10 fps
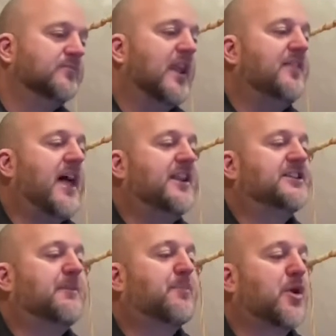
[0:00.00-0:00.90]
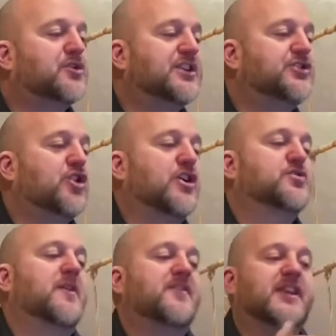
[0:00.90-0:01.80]
And that is a person charged
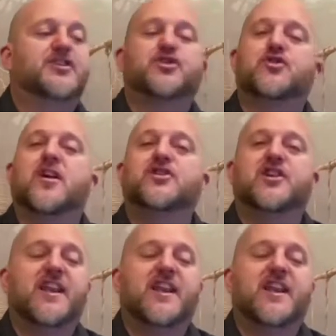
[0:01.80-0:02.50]
with the instruction